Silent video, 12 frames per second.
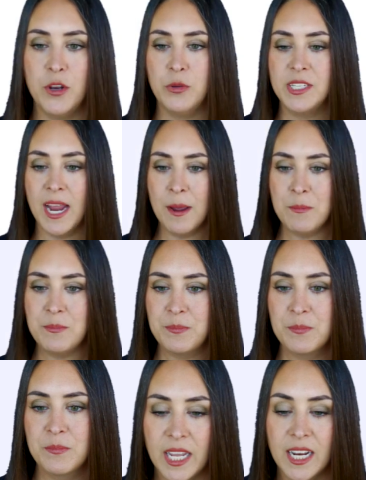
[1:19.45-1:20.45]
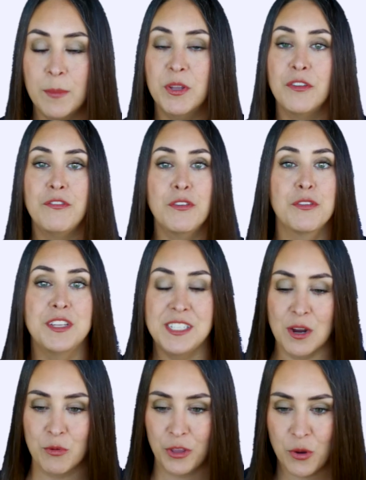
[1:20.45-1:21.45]
a new tab. And I'm gonna fill
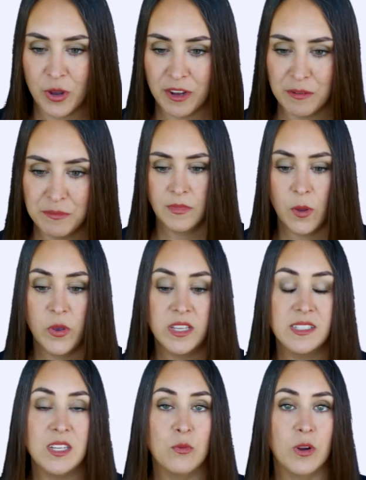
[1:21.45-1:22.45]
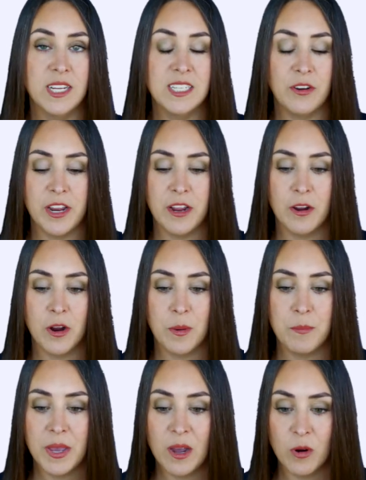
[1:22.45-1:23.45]
this out really quick. And we can see right down
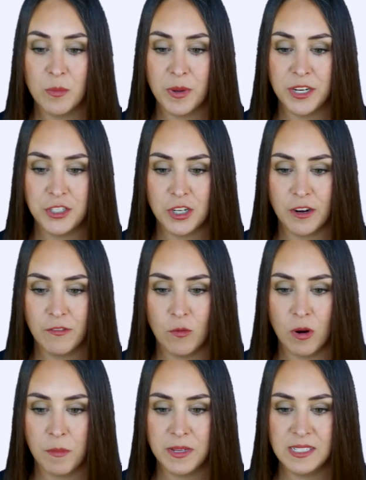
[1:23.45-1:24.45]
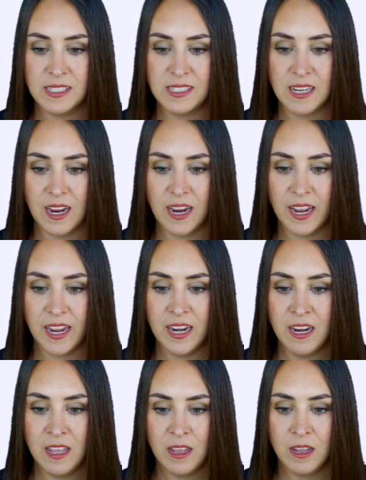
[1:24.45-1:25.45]
here, powered by JotForm
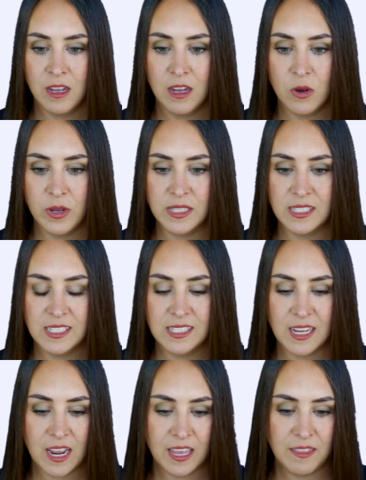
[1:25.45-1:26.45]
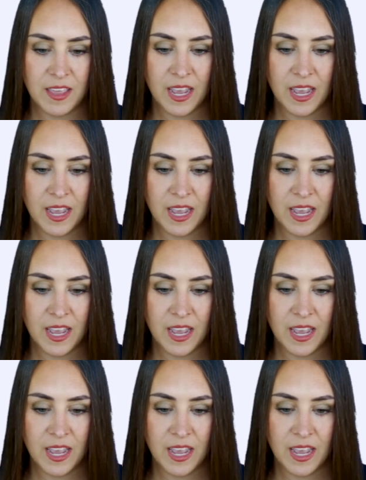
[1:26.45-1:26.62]
sign. Go ahead and sign